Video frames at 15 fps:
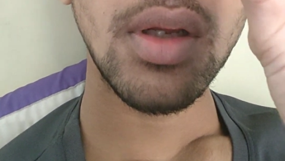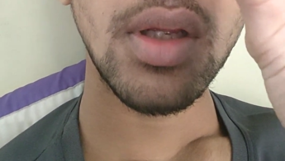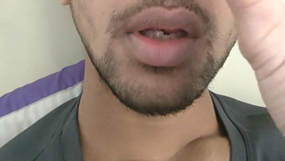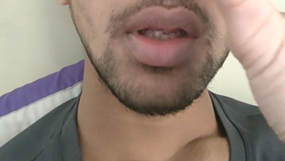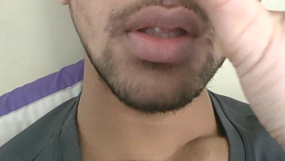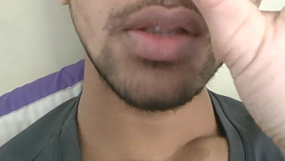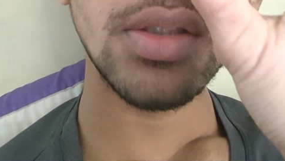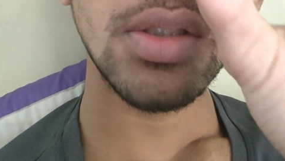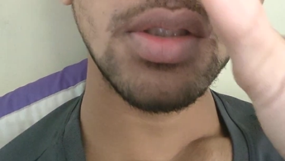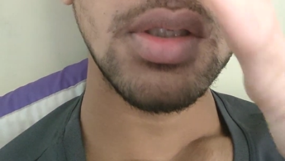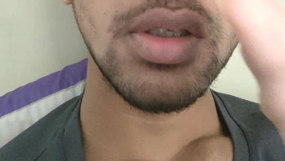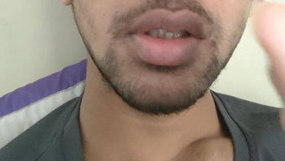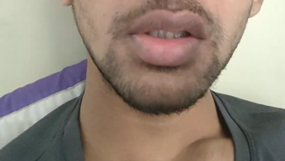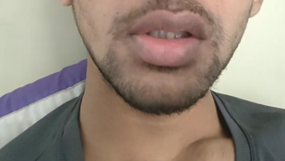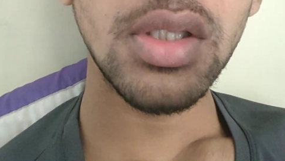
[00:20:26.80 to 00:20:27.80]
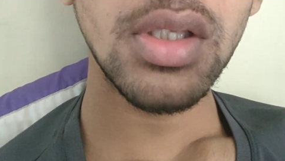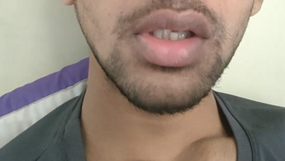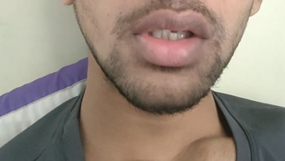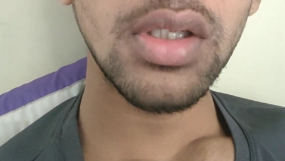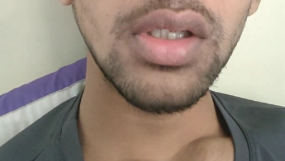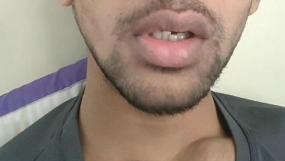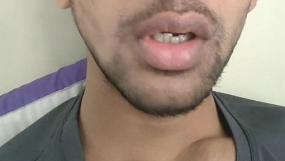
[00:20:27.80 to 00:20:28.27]
arrange
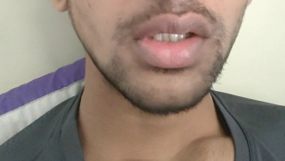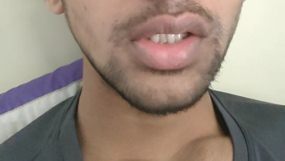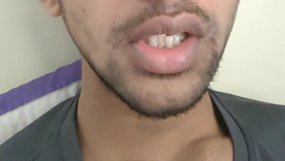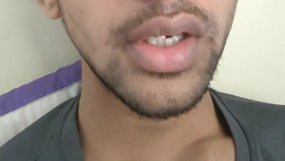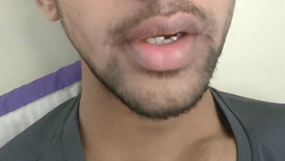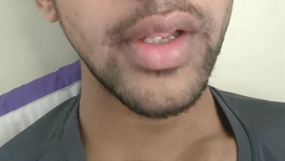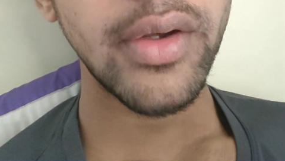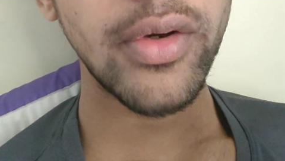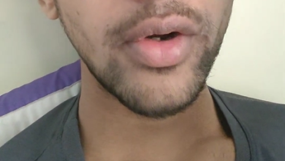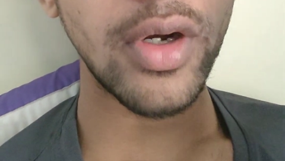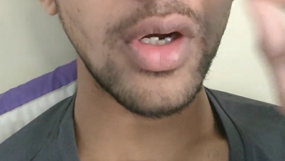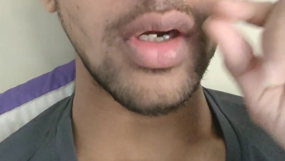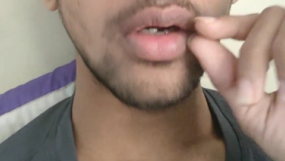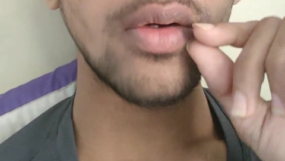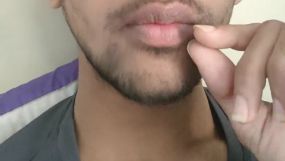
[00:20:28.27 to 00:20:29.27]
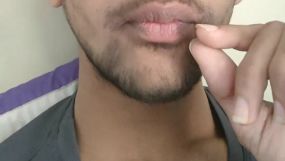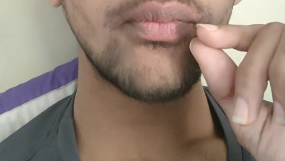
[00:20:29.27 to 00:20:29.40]
in ascending order.